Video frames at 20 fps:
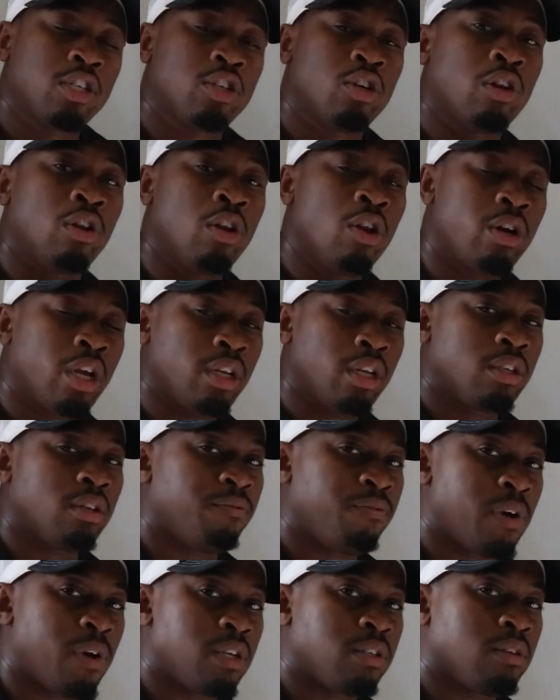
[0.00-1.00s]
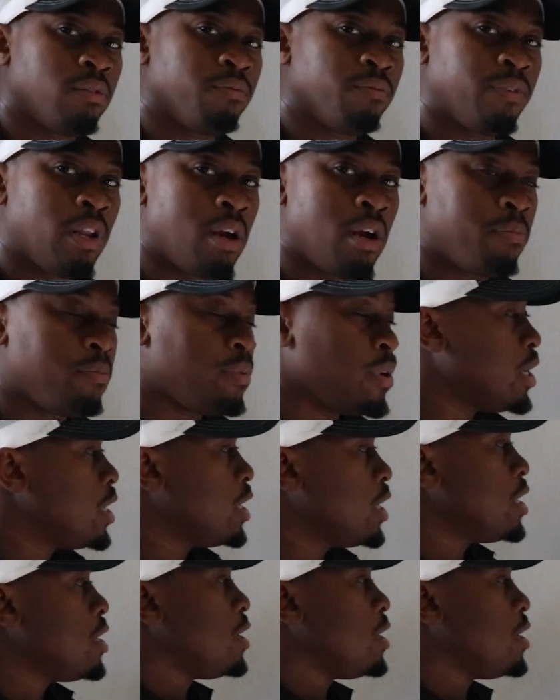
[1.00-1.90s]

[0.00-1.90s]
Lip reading: that you're looking to fix and flip,